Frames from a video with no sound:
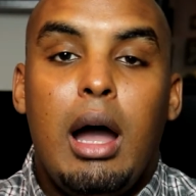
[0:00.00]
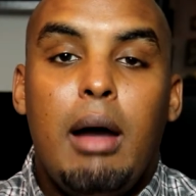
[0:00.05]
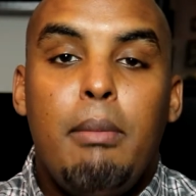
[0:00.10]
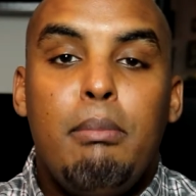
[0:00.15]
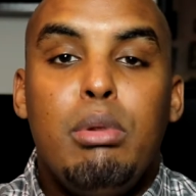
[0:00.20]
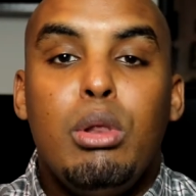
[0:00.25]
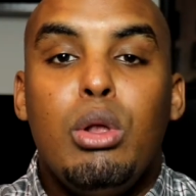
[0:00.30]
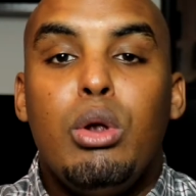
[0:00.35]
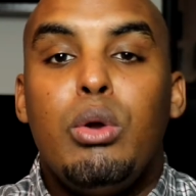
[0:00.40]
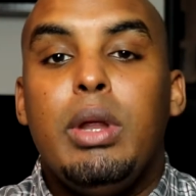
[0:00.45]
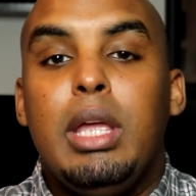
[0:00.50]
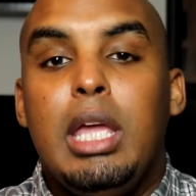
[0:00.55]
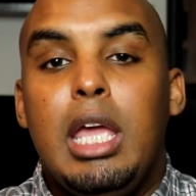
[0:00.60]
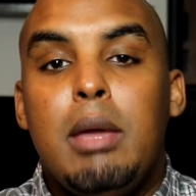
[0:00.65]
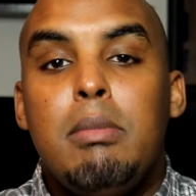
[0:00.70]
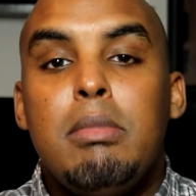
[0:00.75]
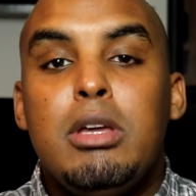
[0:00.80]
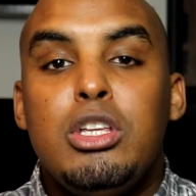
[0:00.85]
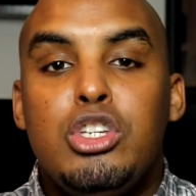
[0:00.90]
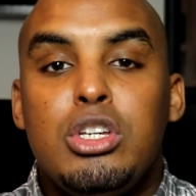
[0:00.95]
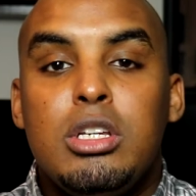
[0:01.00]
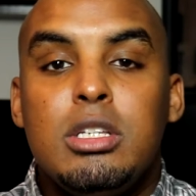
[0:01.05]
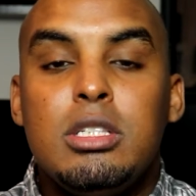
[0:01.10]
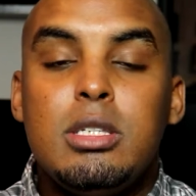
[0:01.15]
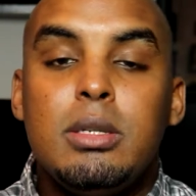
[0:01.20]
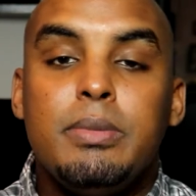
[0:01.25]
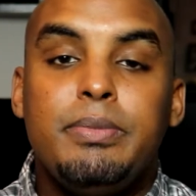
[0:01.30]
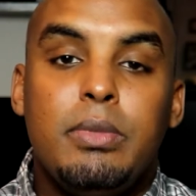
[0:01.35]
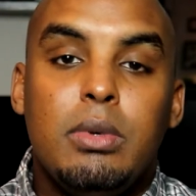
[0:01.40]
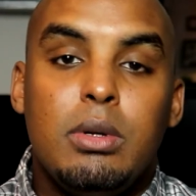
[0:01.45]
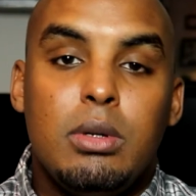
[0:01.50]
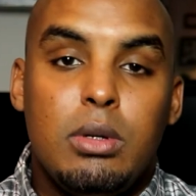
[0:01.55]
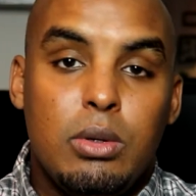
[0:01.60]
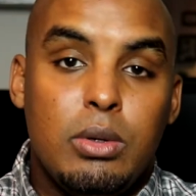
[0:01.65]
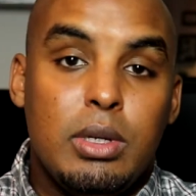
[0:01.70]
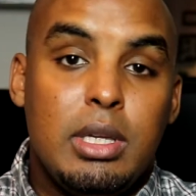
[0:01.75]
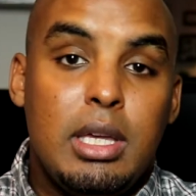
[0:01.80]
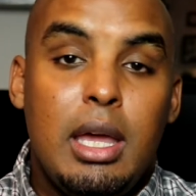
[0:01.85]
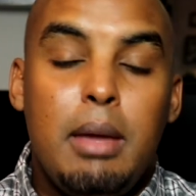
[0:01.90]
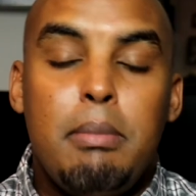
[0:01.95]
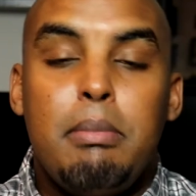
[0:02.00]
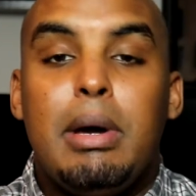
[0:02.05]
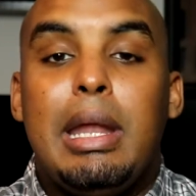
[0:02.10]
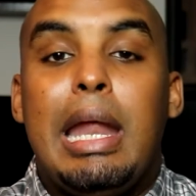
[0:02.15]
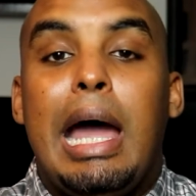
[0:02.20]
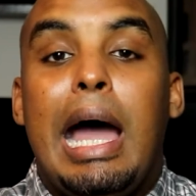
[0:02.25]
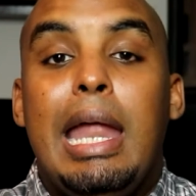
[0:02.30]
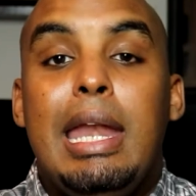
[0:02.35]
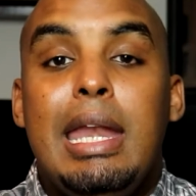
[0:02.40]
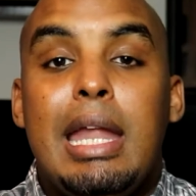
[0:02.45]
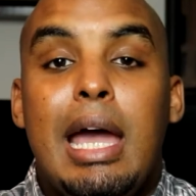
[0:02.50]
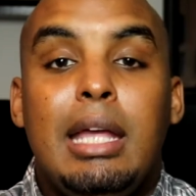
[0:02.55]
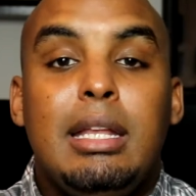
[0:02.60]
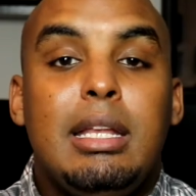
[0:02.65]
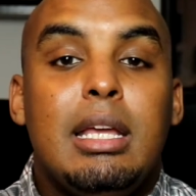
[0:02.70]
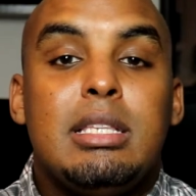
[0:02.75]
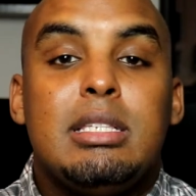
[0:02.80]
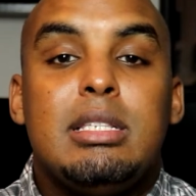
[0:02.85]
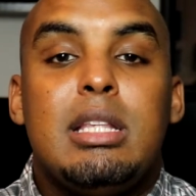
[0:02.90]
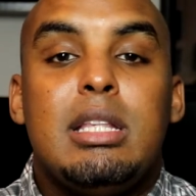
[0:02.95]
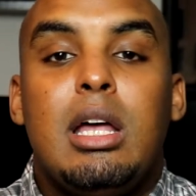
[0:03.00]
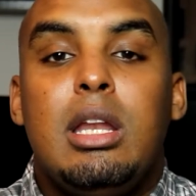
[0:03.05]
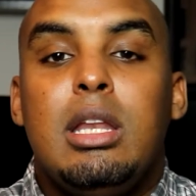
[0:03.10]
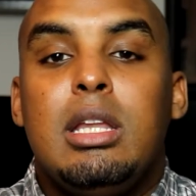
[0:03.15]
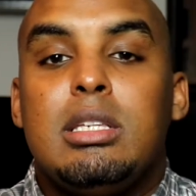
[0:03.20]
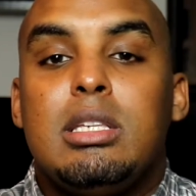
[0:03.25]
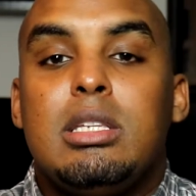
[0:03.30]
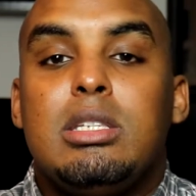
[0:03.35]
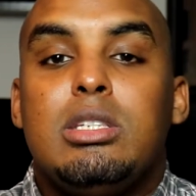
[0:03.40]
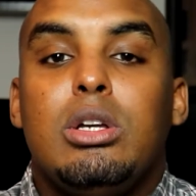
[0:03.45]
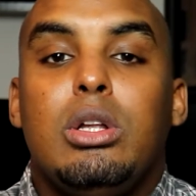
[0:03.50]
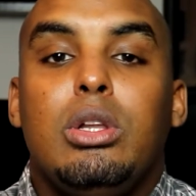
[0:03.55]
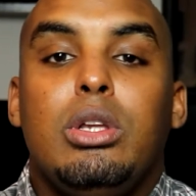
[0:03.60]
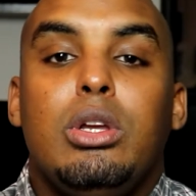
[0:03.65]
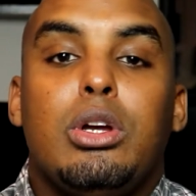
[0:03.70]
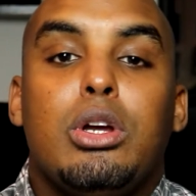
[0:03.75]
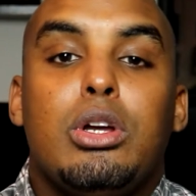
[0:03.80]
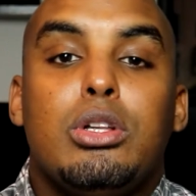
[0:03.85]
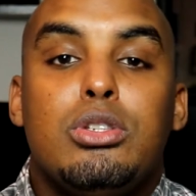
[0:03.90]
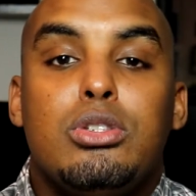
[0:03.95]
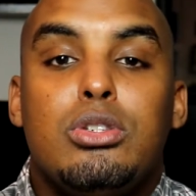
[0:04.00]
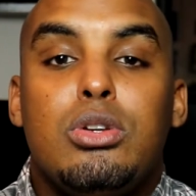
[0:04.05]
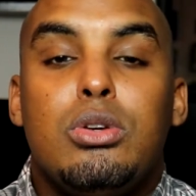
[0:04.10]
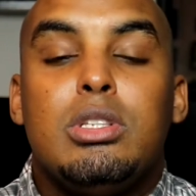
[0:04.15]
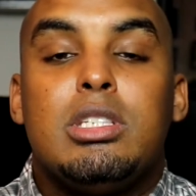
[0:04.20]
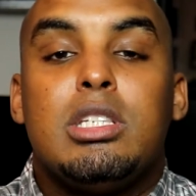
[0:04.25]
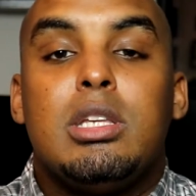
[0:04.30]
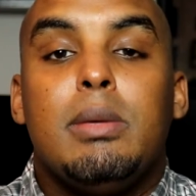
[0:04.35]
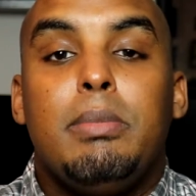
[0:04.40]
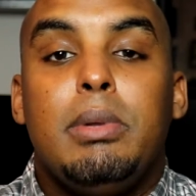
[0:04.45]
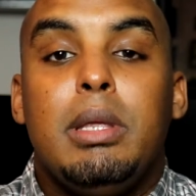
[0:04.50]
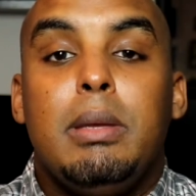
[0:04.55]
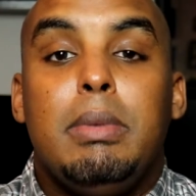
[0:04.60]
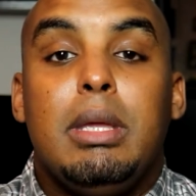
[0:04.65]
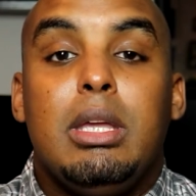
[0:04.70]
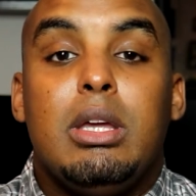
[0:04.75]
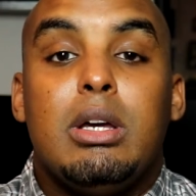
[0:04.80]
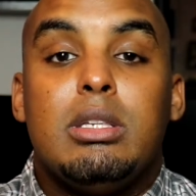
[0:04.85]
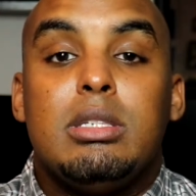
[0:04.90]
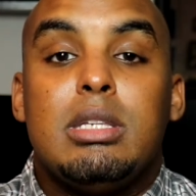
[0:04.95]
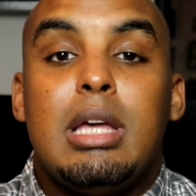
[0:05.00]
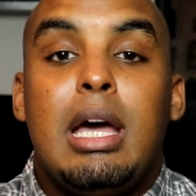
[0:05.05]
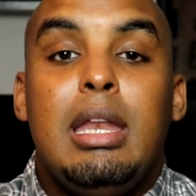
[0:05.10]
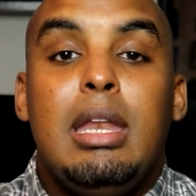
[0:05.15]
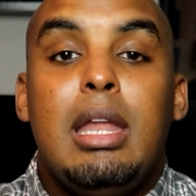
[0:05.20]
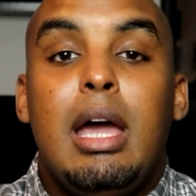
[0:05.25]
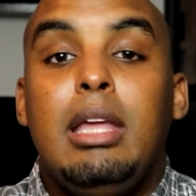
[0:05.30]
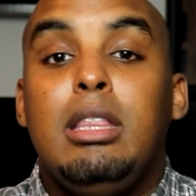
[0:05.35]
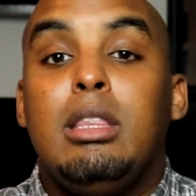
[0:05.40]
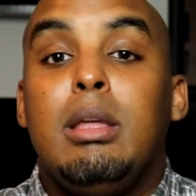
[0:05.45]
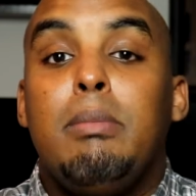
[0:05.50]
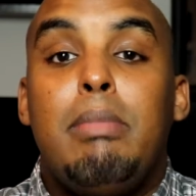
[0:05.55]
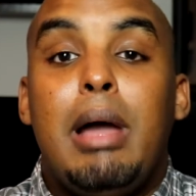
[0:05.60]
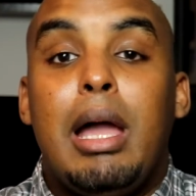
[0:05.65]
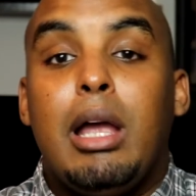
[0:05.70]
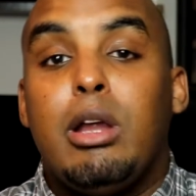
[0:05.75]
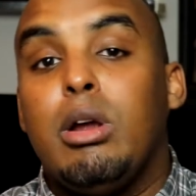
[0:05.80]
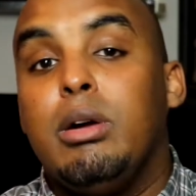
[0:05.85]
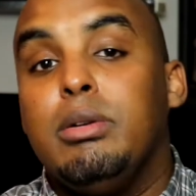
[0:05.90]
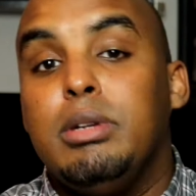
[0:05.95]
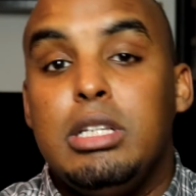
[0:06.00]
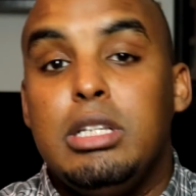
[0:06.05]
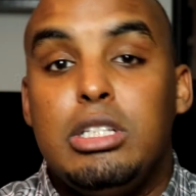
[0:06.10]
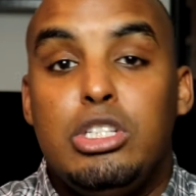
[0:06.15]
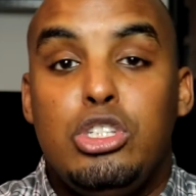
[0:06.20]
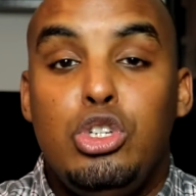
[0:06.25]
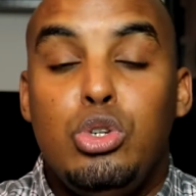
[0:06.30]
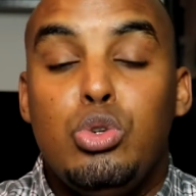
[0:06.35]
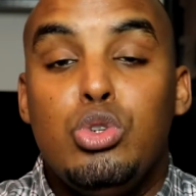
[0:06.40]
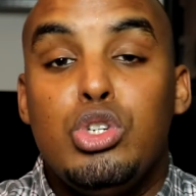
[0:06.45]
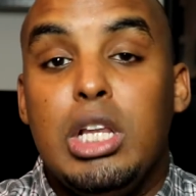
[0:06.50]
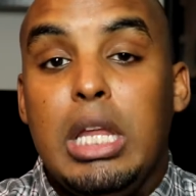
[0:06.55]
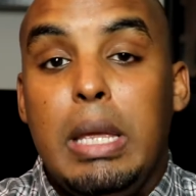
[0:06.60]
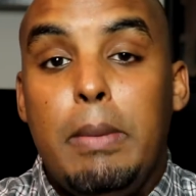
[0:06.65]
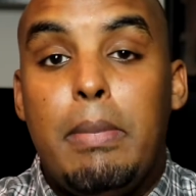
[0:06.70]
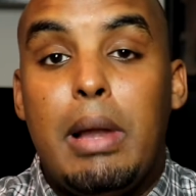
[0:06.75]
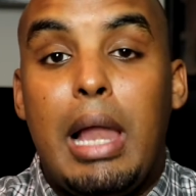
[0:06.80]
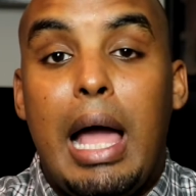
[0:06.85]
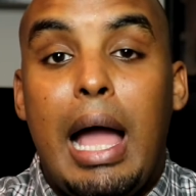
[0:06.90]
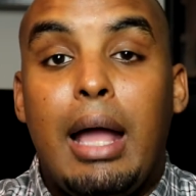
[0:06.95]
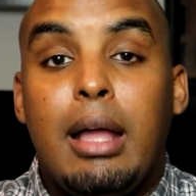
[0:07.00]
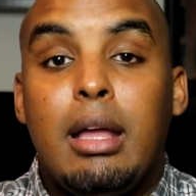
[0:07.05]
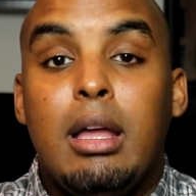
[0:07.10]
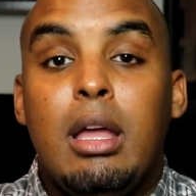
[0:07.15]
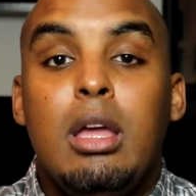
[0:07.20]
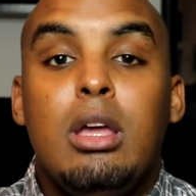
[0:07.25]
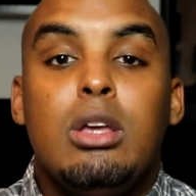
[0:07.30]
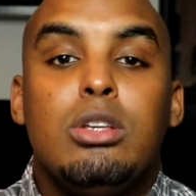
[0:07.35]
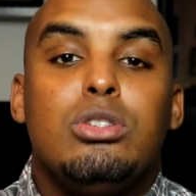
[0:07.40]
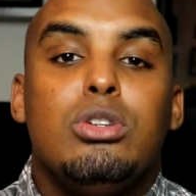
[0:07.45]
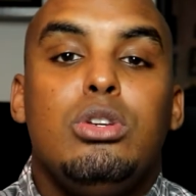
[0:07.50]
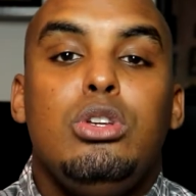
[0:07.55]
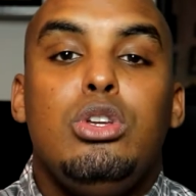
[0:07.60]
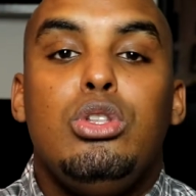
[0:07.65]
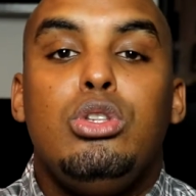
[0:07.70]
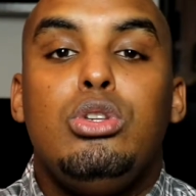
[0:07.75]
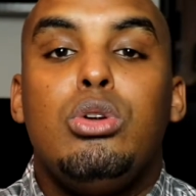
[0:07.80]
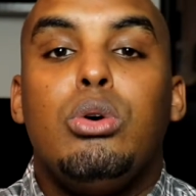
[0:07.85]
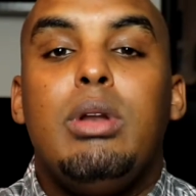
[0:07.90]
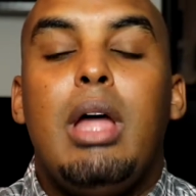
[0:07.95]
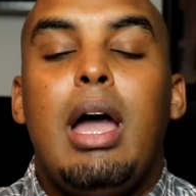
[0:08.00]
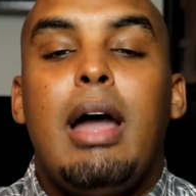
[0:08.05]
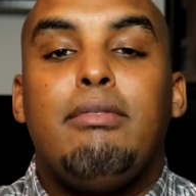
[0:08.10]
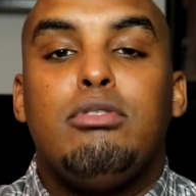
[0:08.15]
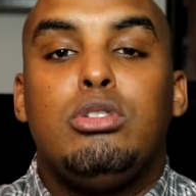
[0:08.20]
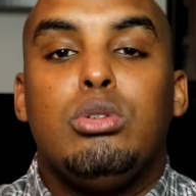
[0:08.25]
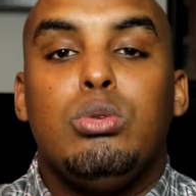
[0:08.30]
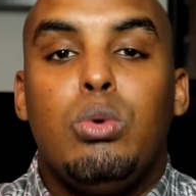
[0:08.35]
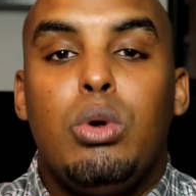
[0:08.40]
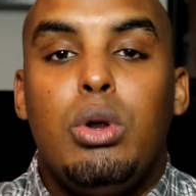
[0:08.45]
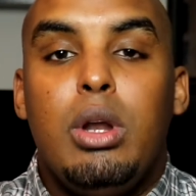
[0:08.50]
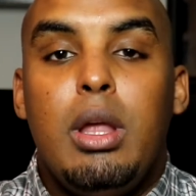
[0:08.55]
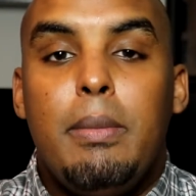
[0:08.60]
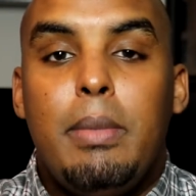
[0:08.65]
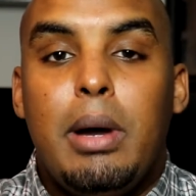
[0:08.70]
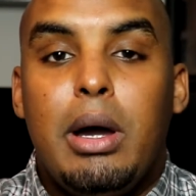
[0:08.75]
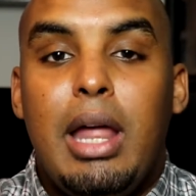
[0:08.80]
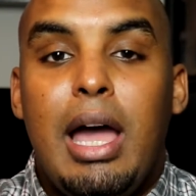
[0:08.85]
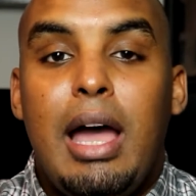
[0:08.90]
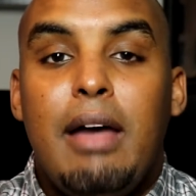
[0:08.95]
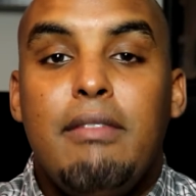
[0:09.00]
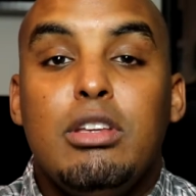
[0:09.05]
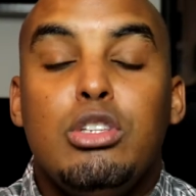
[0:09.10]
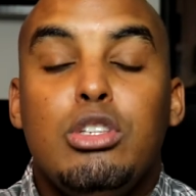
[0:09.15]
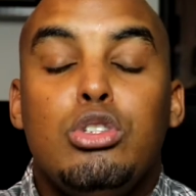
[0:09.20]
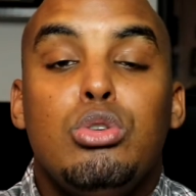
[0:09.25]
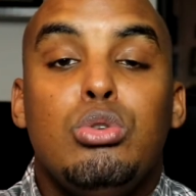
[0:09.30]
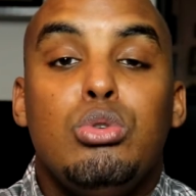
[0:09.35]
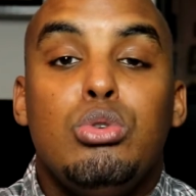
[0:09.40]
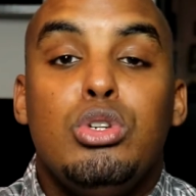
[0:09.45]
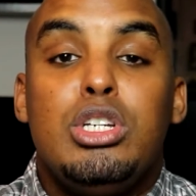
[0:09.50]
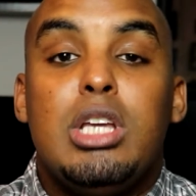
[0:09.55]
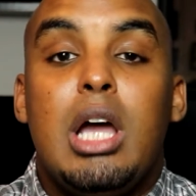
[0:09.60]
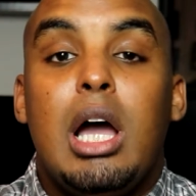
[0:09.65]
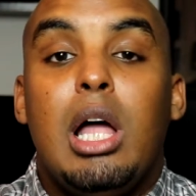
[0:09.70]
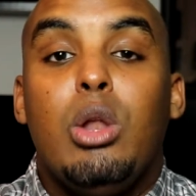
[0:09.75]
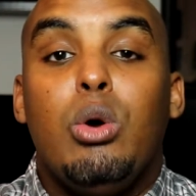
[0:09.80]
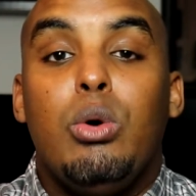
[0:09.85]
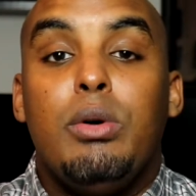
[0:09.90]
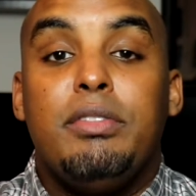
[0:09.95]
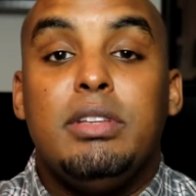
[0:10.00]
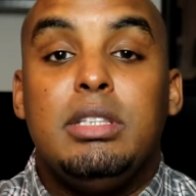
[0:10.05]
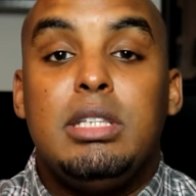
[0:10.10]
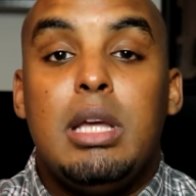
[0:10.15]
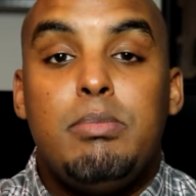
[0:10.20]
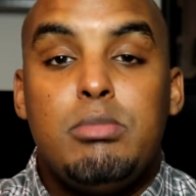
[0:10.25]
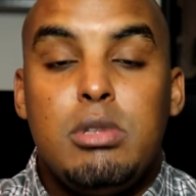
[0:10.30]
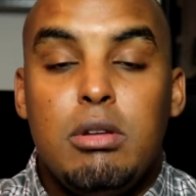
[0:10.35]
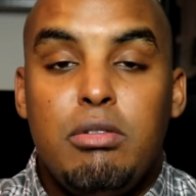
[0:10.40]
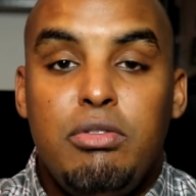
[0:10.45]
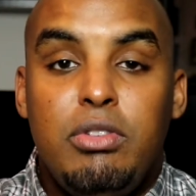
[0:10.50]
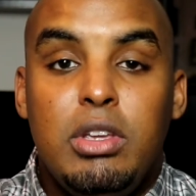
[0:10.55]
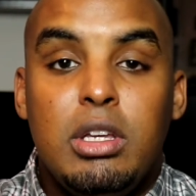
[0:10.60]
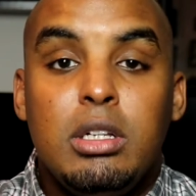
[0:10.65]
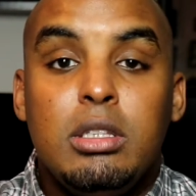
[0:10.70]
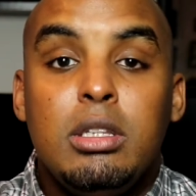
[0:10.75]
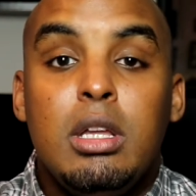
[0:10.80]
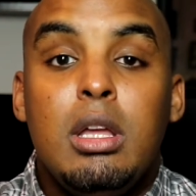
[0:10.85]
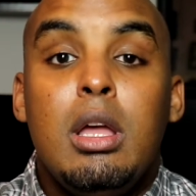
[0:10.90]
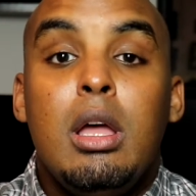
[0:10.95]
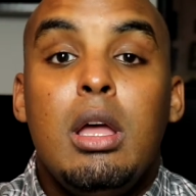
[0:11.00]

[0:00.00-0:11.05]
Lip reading: blurry images, okay? But at night, it's not necessarily a concern simply because at night the background is usually black, so you don't have to worry about having too shallow of a depth of field.